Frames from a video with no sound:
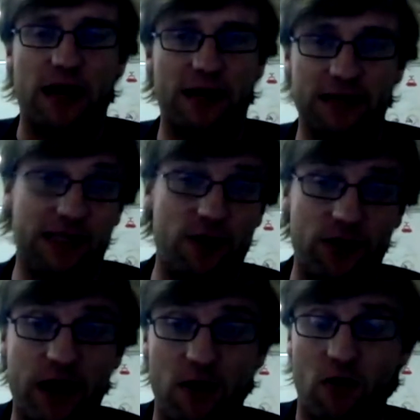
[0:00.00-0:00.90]
and
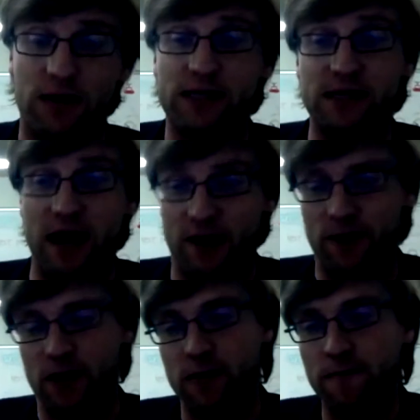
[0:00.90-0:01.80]
it's either there or it's
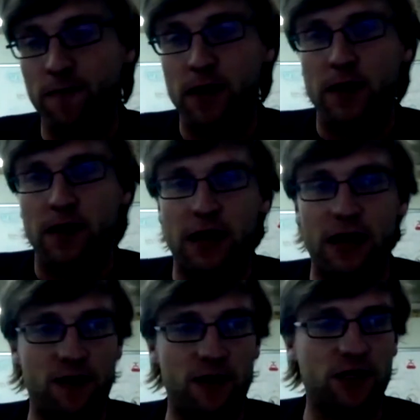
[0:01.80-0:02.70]
not there.
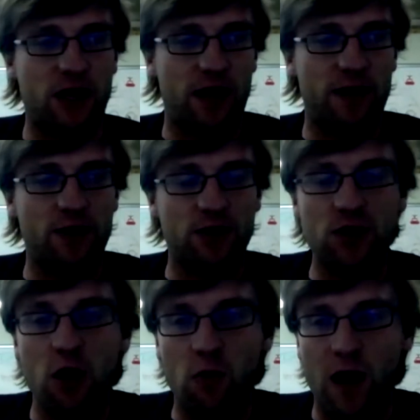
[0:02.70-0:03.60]
And there's
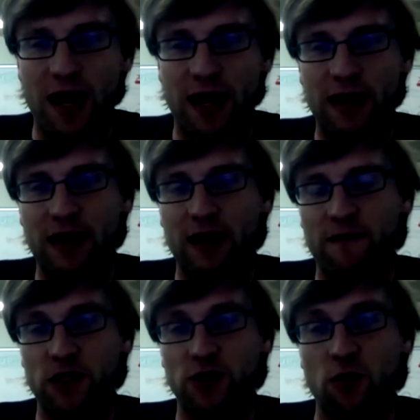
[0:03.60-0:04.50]
no way,
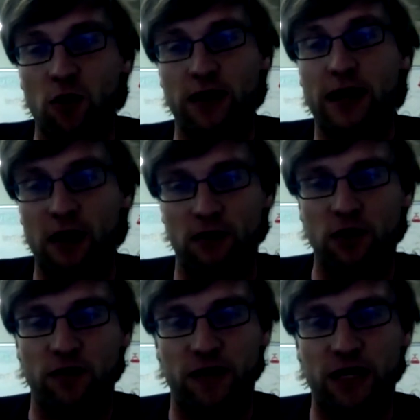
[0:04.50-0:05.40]
if it's your account
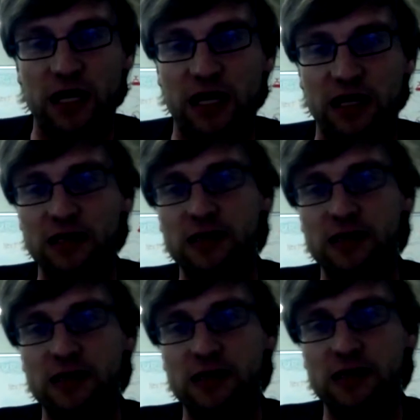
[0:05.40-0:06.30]
and you have the
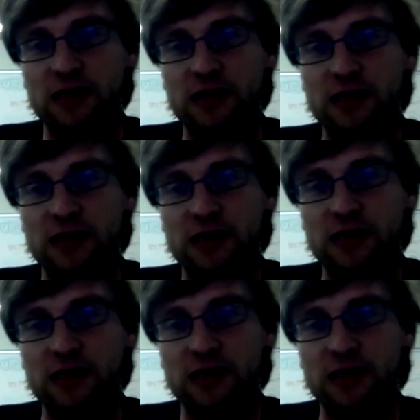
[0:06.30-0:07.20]
keys,
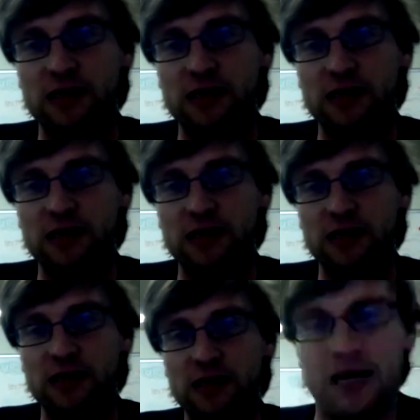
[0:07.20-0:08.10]
someone else
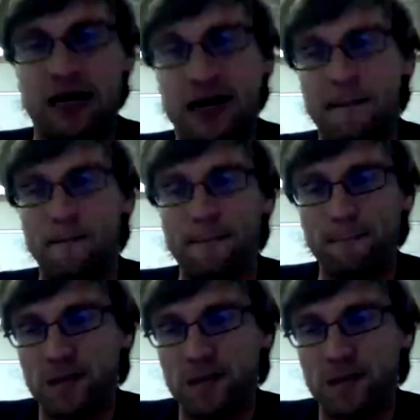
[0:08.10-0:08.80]
can